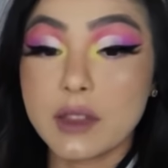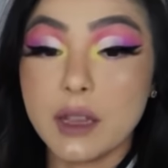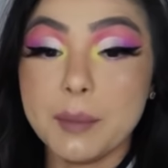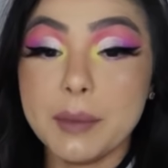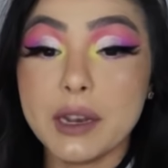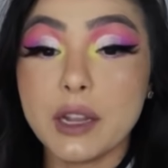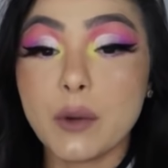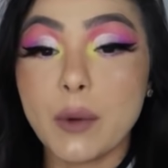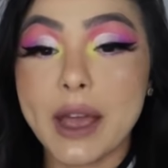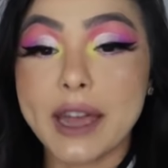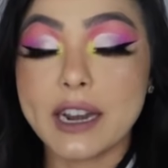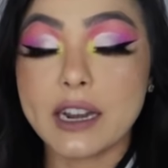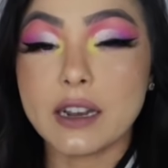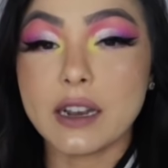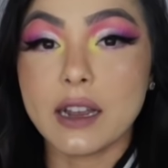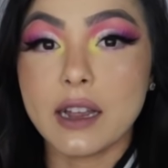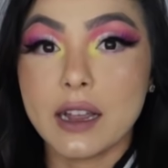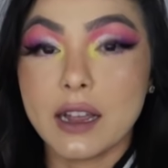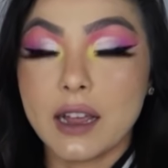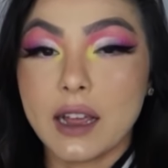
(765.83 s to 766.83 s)
gonna go ahead
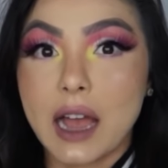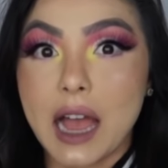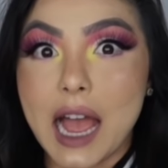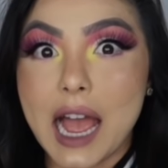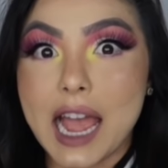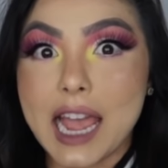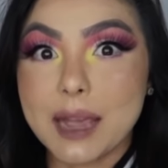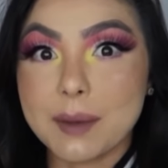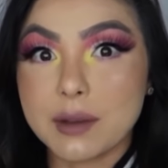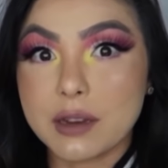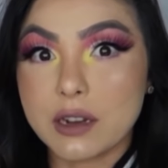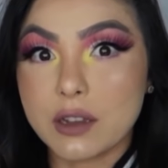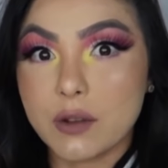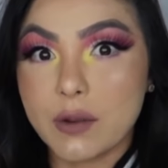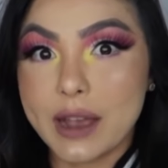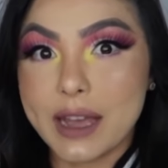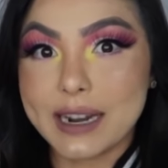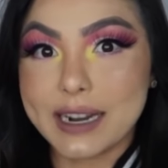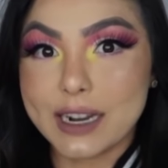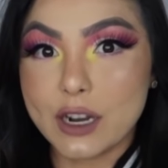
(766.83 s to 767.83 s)
and I am gonna go
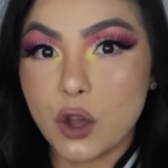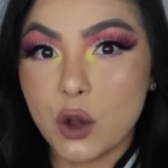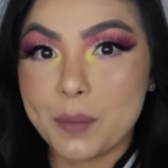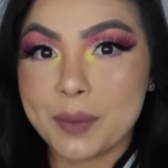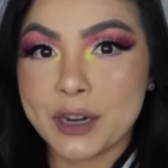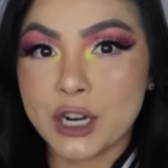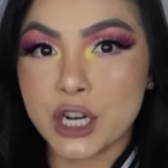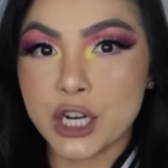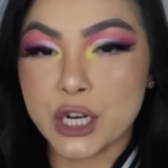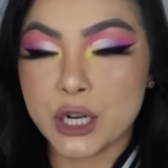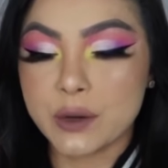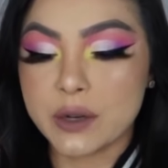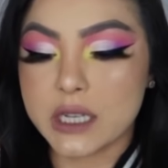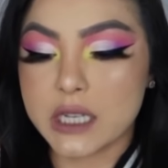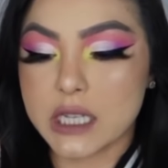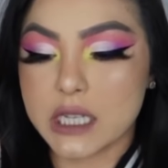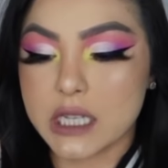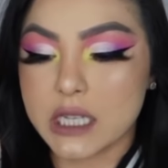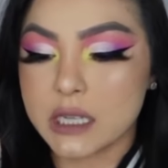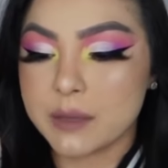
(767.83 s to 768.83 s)
ahead and open her
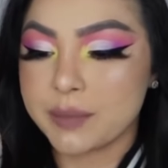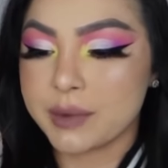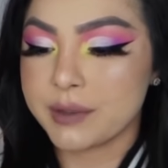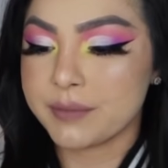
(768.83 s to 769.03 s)
up.